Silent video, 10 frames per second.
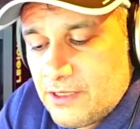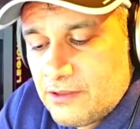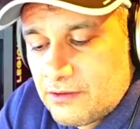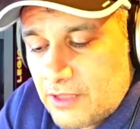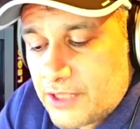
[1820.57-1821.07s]

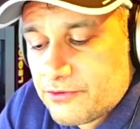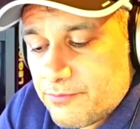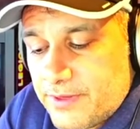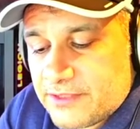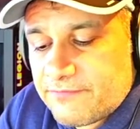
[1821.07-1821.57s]
lost her
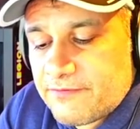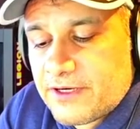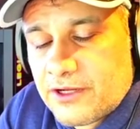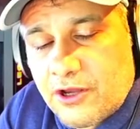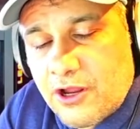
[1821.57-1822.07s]
best friend in
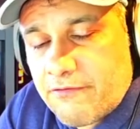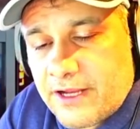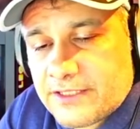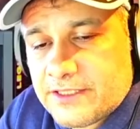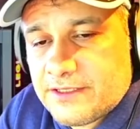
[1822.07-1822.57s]
a car
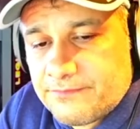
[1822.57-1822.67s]
accident.